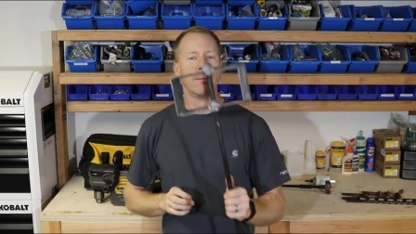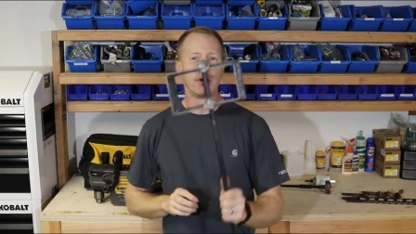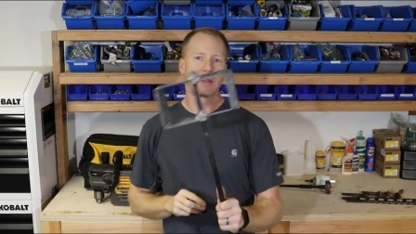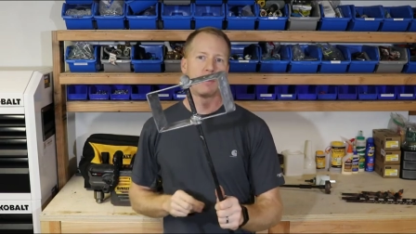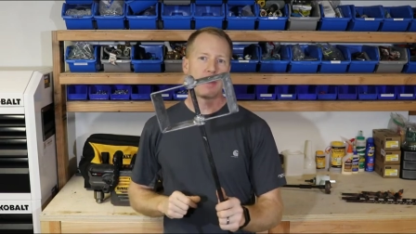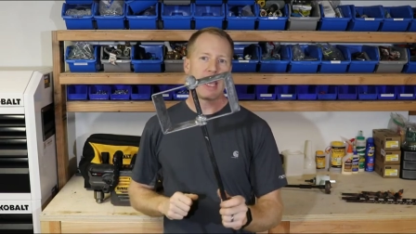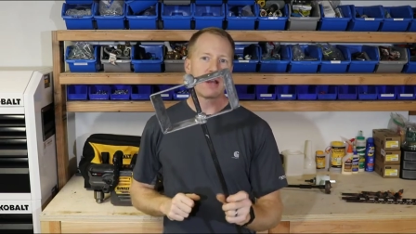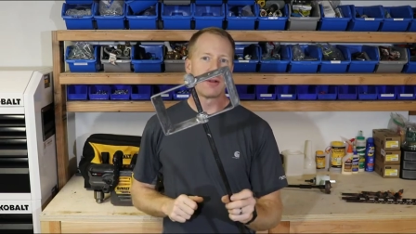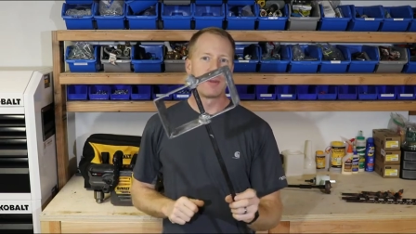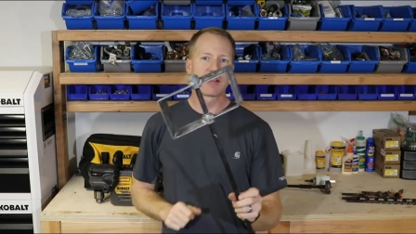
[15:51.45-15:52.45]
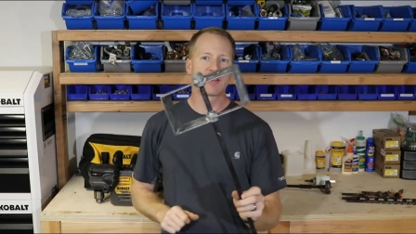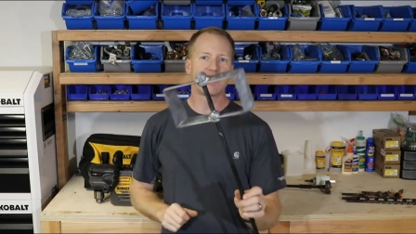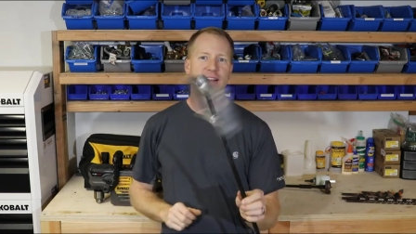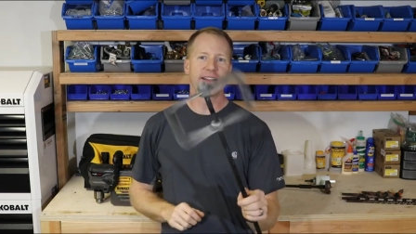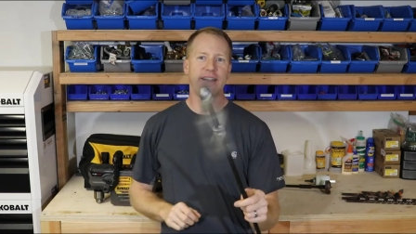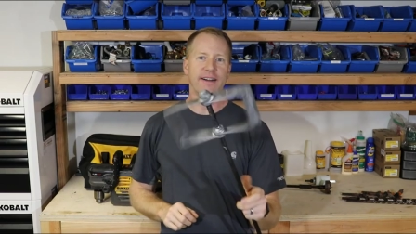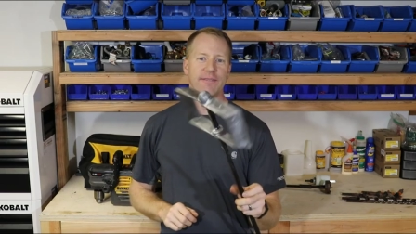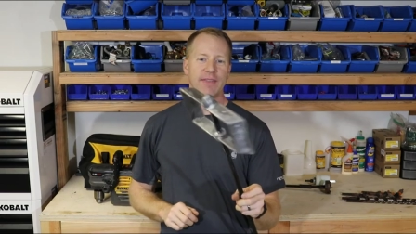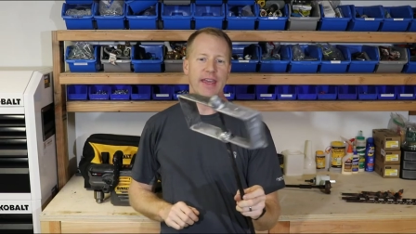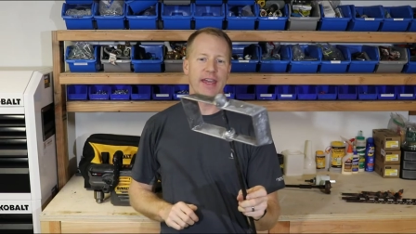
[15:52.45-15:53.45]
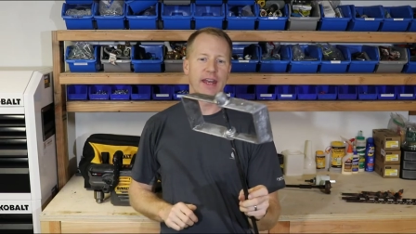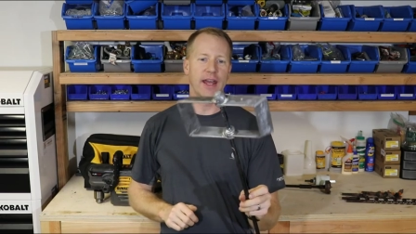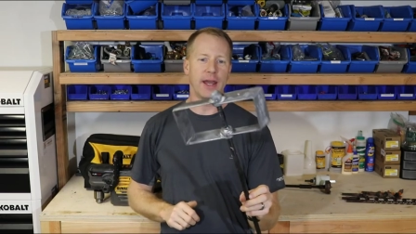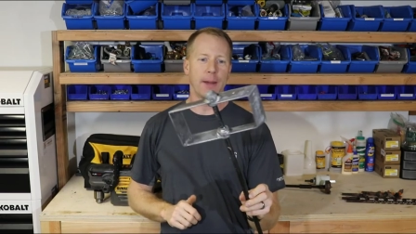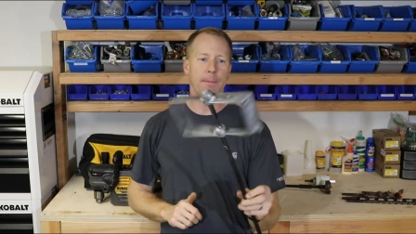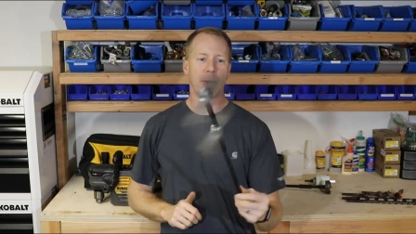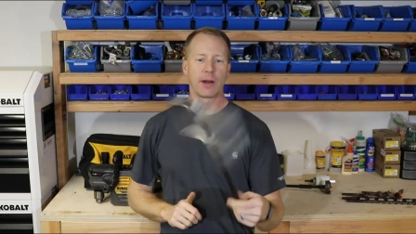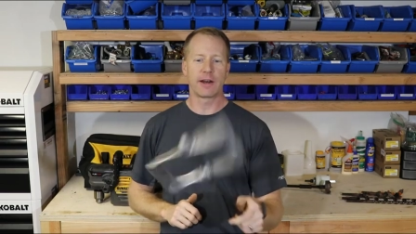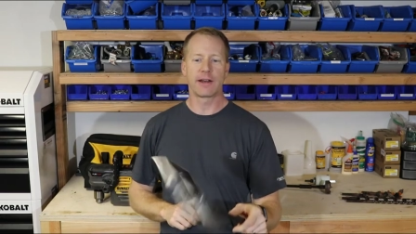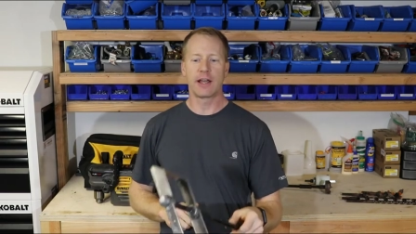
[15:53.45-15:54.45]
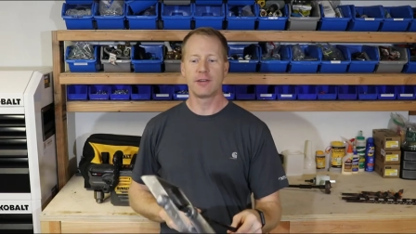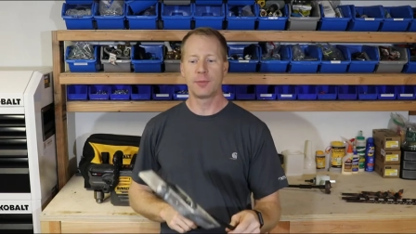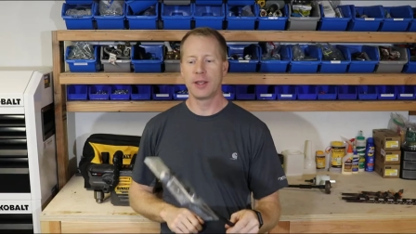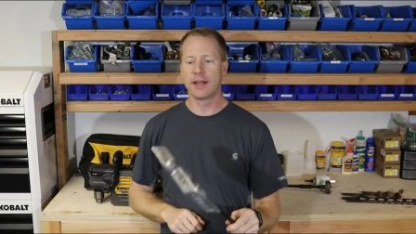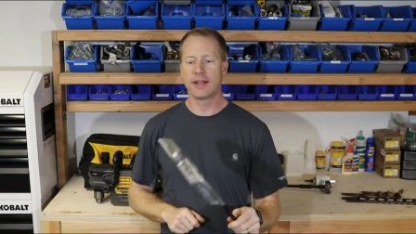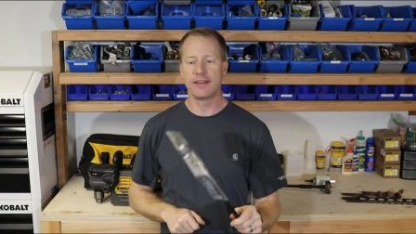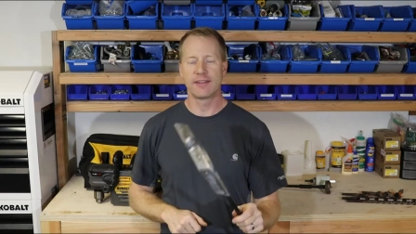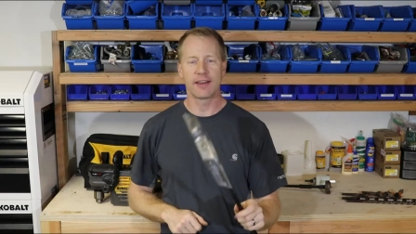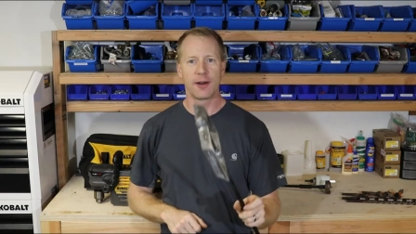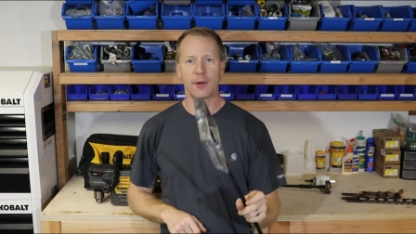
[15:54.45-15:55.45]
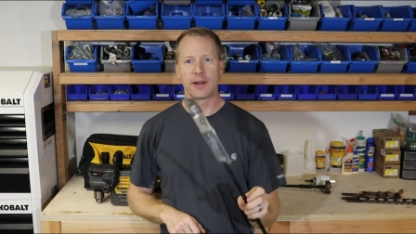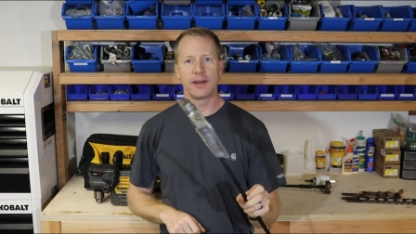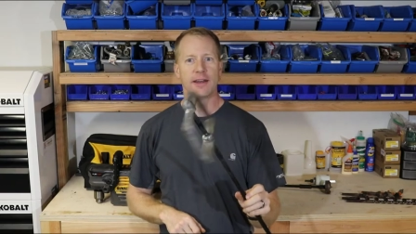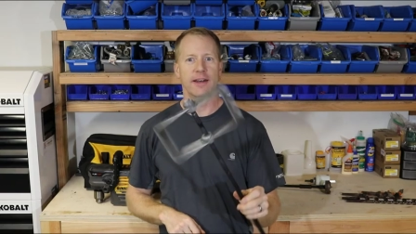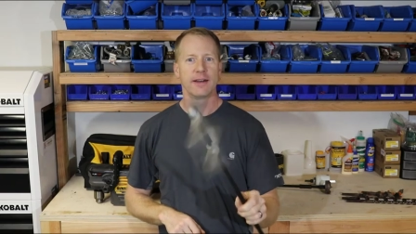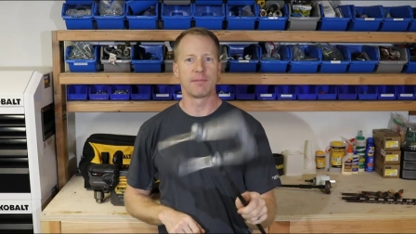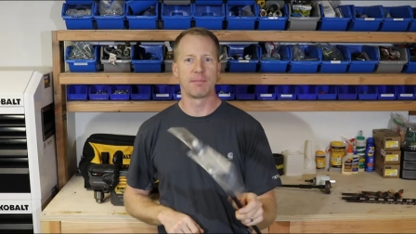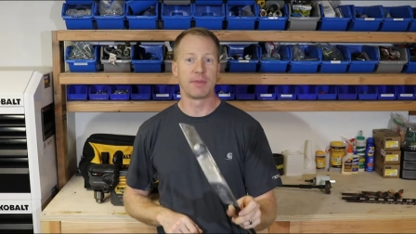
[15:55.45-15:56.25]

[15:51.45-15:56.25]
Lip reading: put the paddle mixer in there, and put it on high speed, and you saw what it did.